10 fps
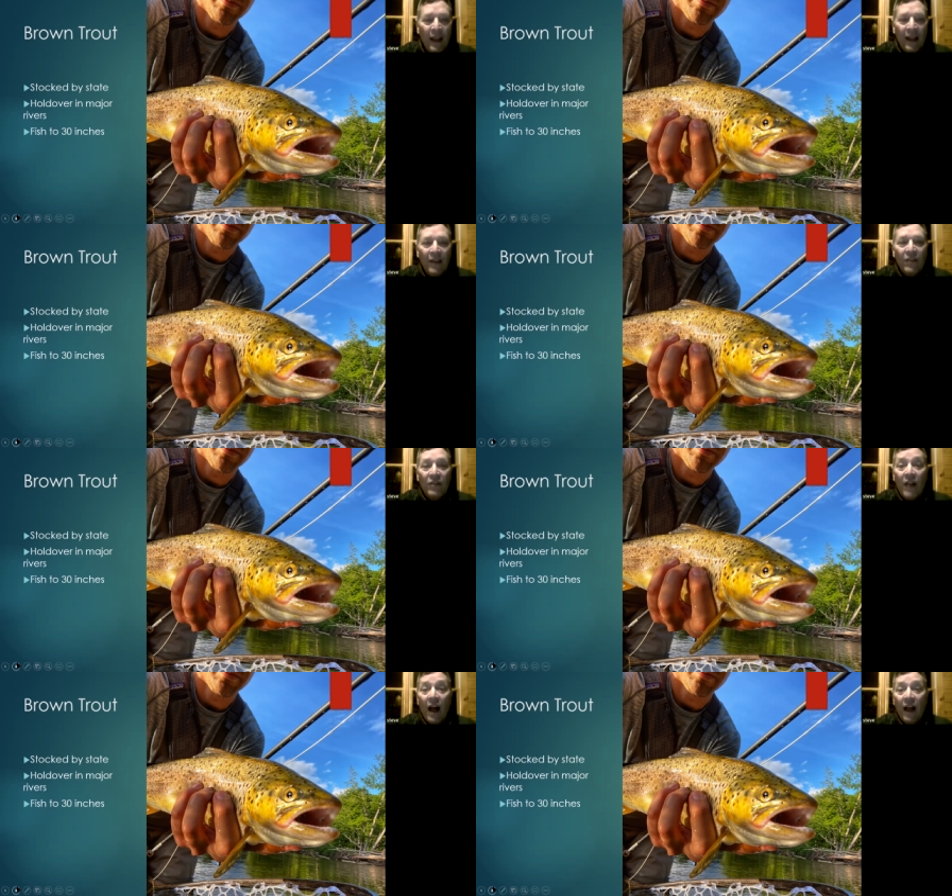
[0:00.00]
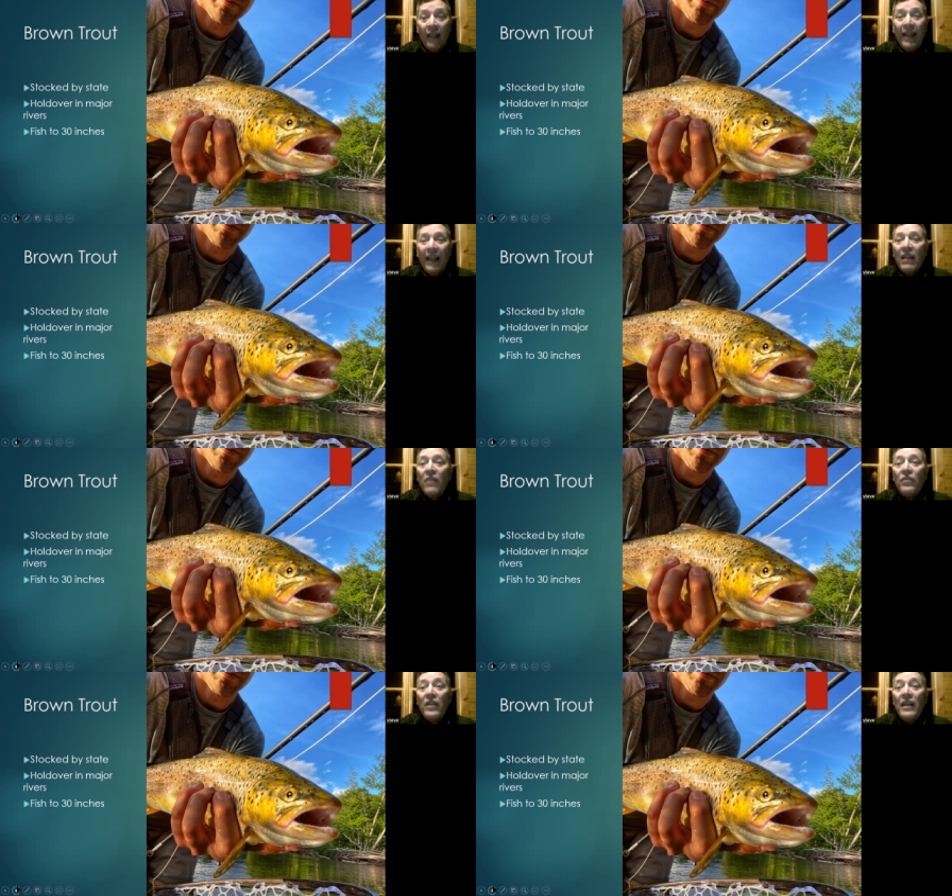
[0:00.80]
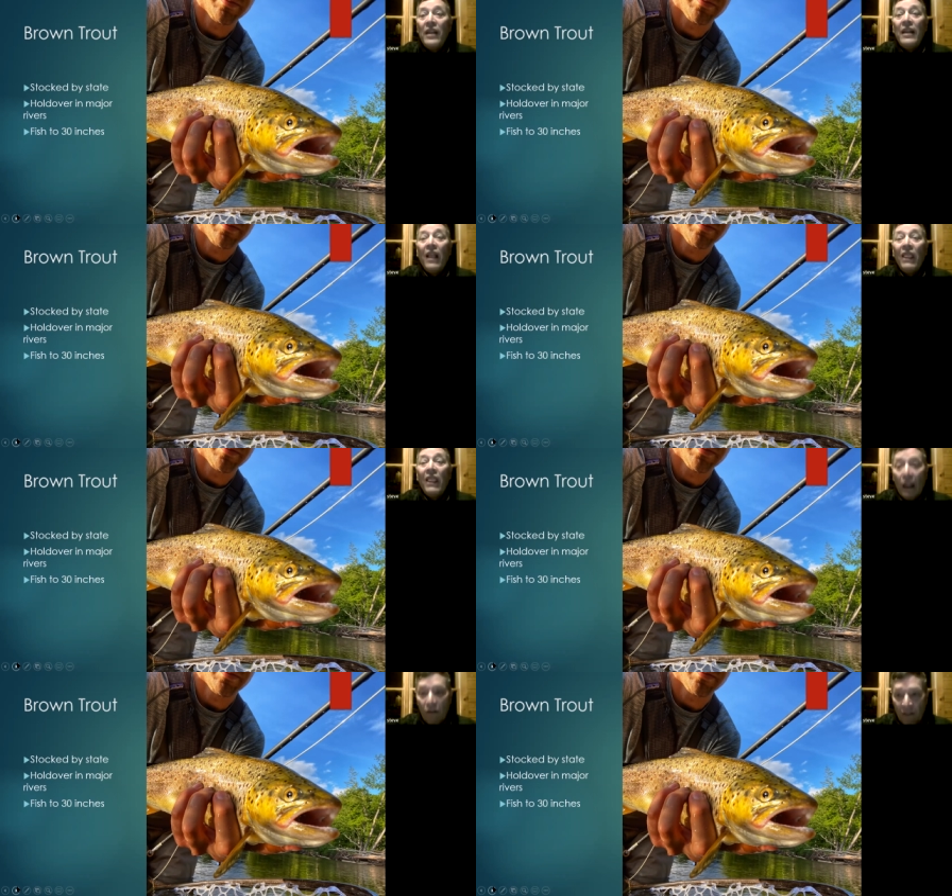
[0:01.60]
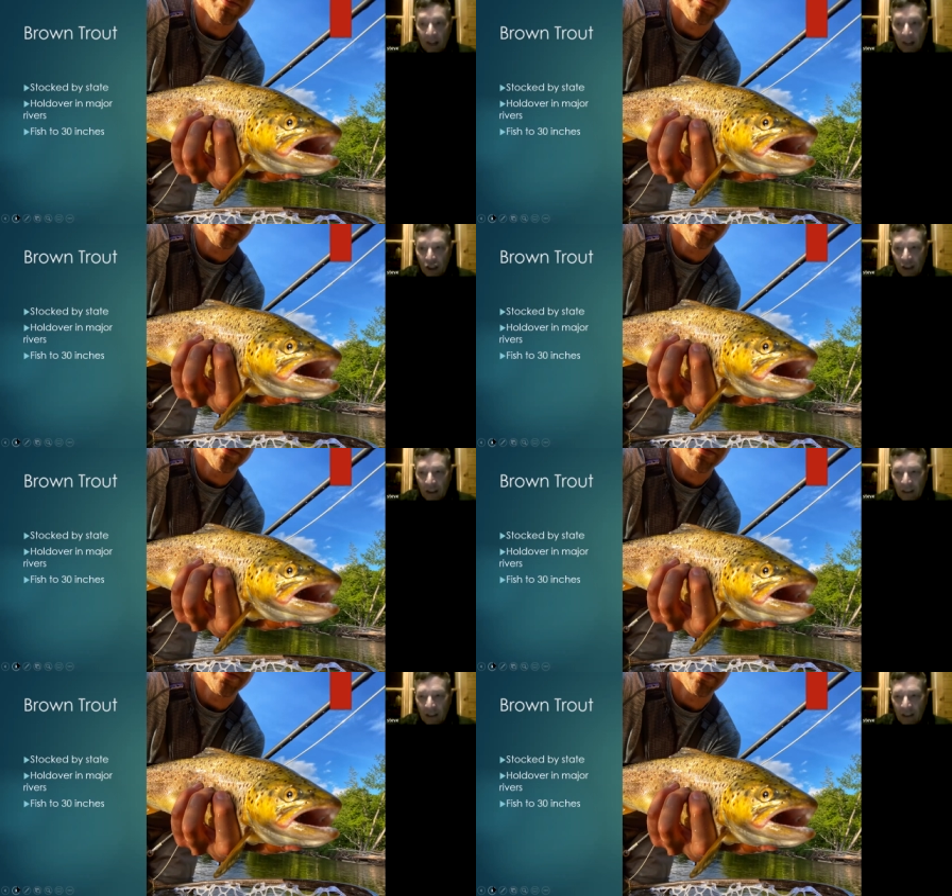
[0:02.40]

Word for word: is uh, they love to eat little fish